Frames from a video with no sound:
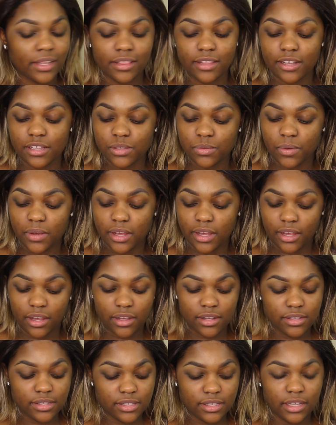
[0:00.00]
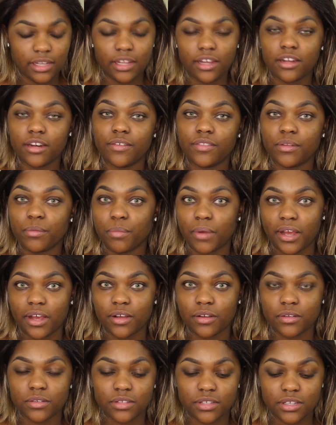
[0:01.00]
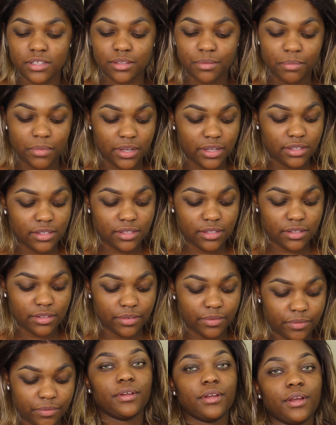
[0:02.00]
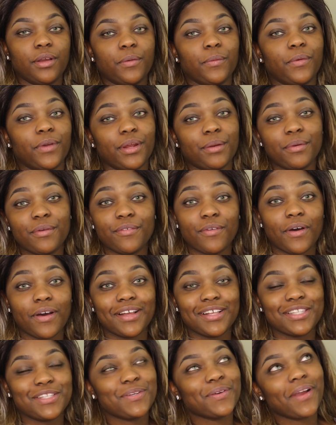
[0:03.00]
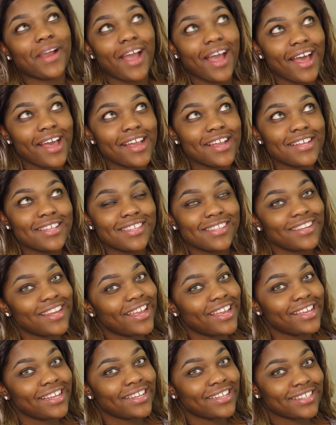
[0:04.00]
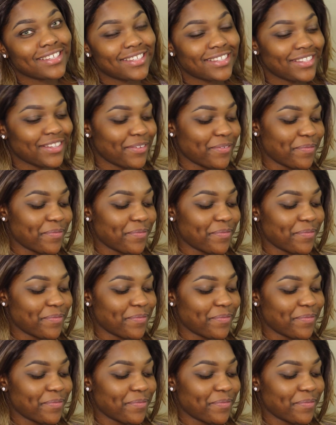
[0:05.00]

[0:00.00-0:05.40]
That's why concealing under the brows is a must. We're gonna move on to our eyes next.